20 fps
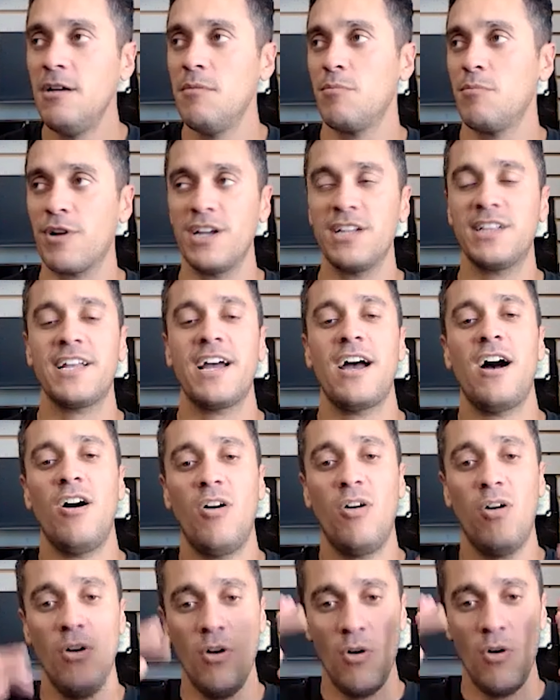Bring a
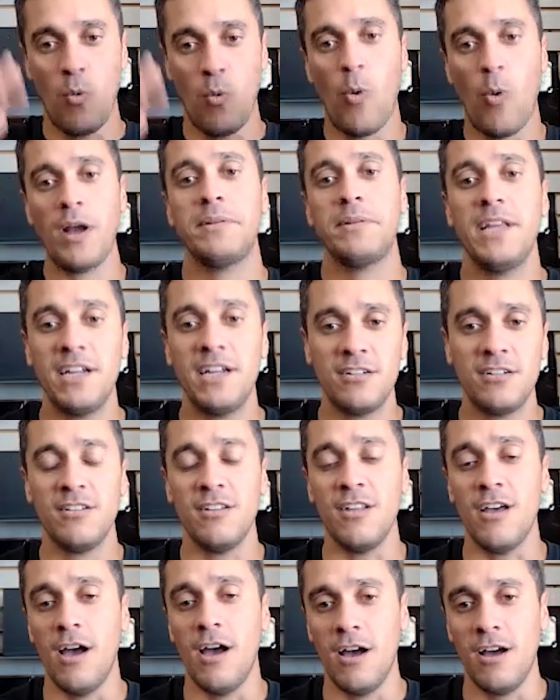towel. Wipe
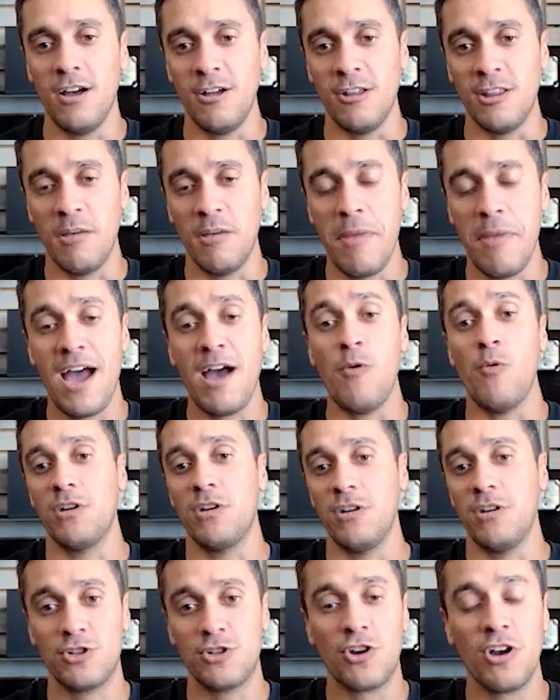down the mat where
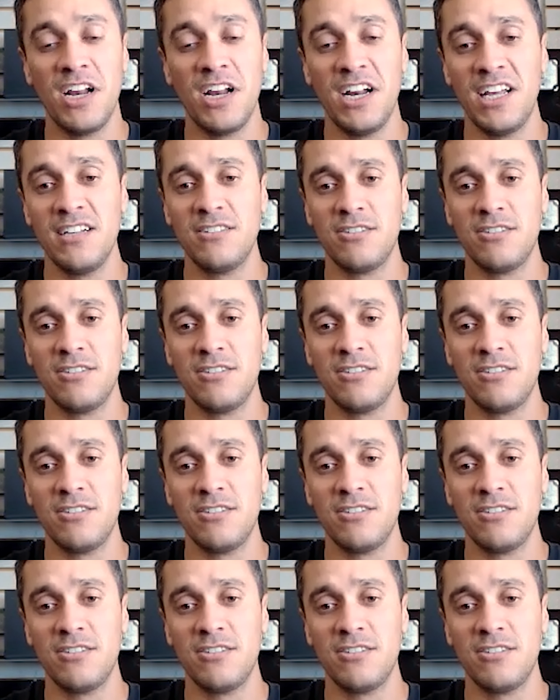you're training,